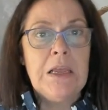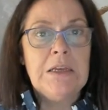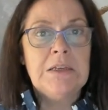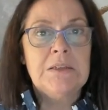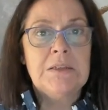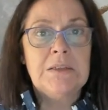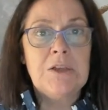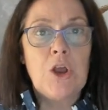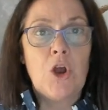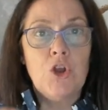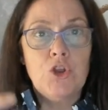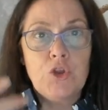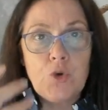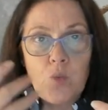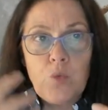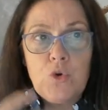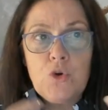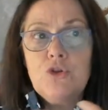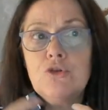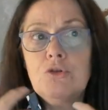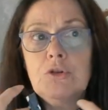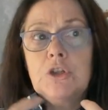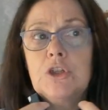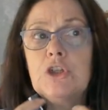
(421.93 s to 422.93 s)
So the
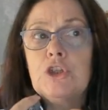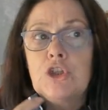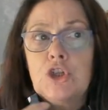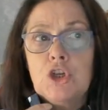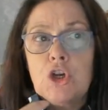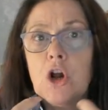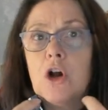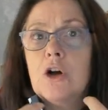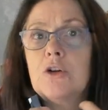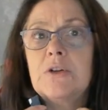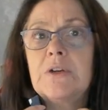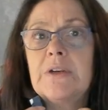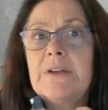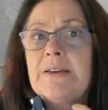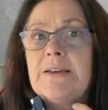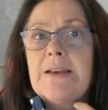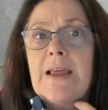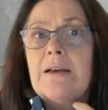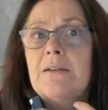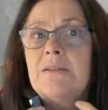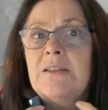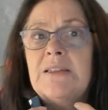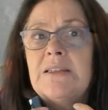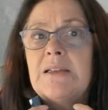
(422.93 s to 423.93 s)
wounded child in
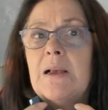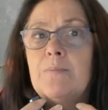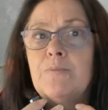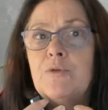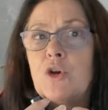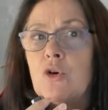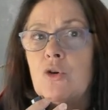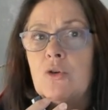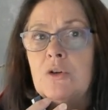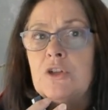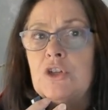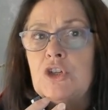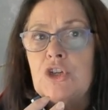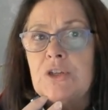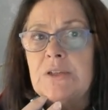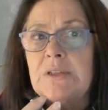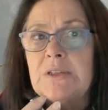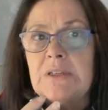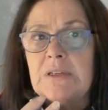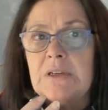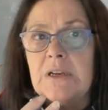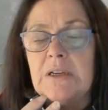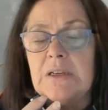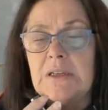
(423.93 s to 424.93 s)
our
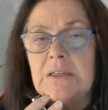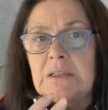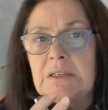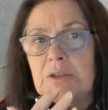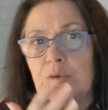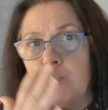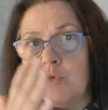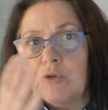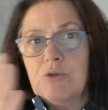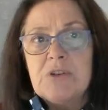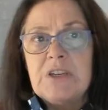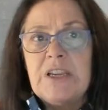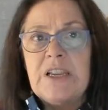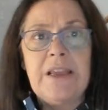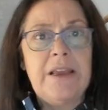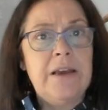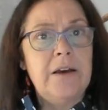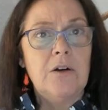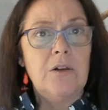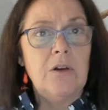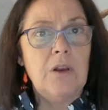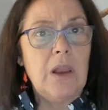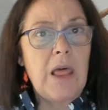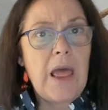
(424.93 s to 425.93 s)
subconsciousness will
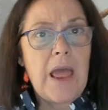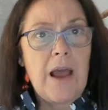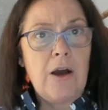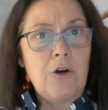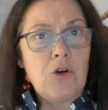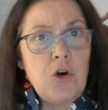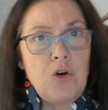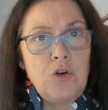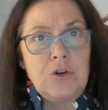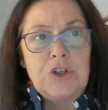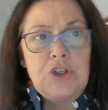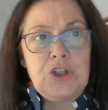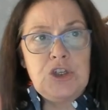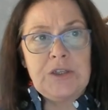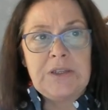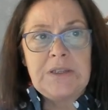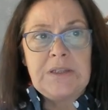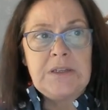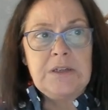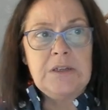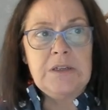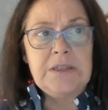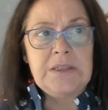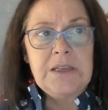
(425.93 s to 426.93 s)
tell our
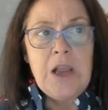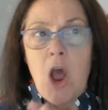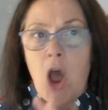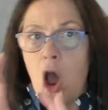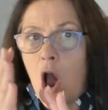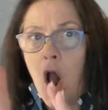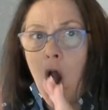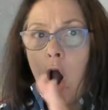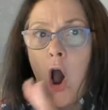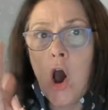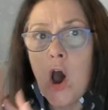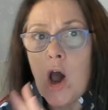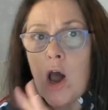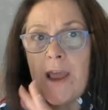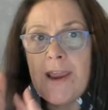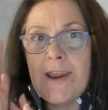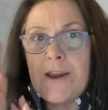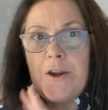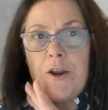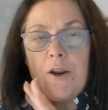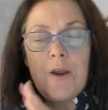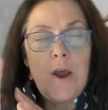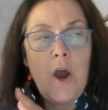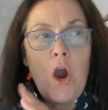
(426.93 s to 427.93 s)
consciousness,
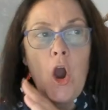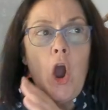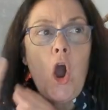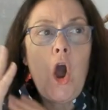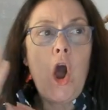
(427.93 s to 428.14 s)
hide,